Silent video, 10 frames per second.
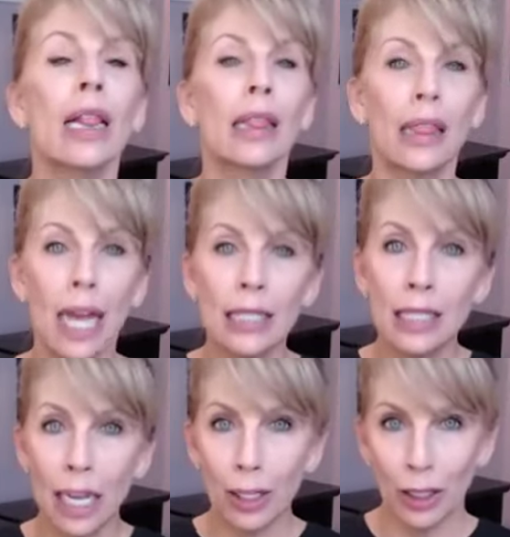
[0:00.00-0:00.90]
Let's
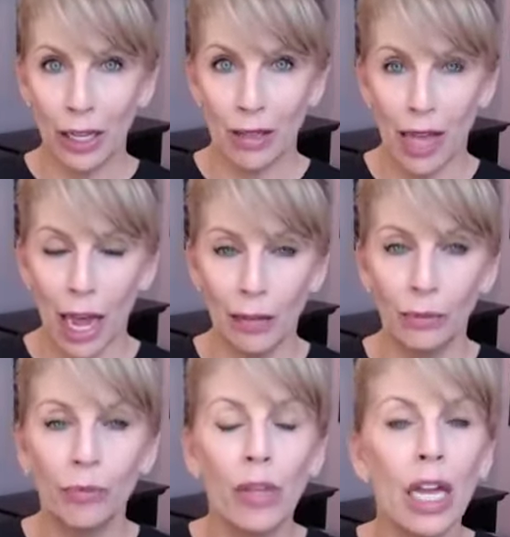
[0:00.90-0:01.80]
take a look at that.
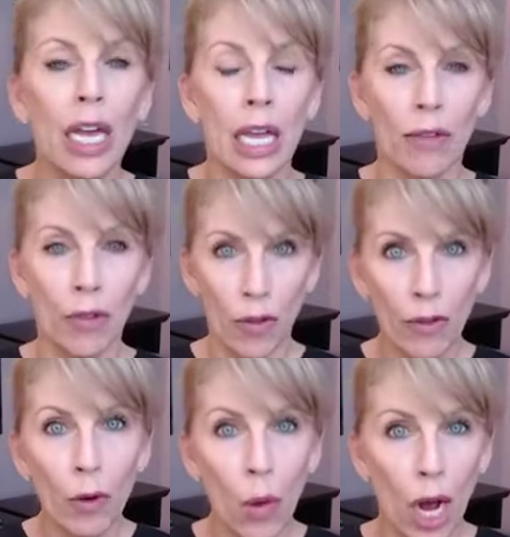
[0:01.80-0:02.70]
If you've
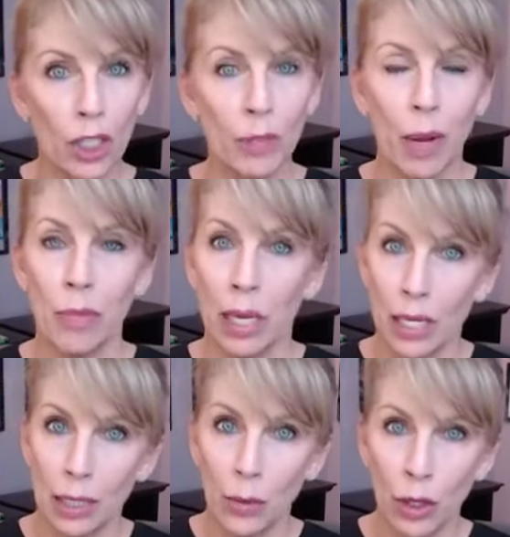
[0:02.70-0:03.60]
ever watched my
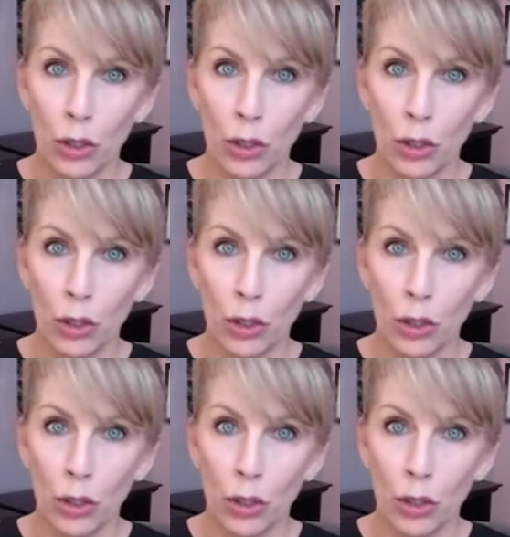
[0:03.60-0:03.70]
Mondays with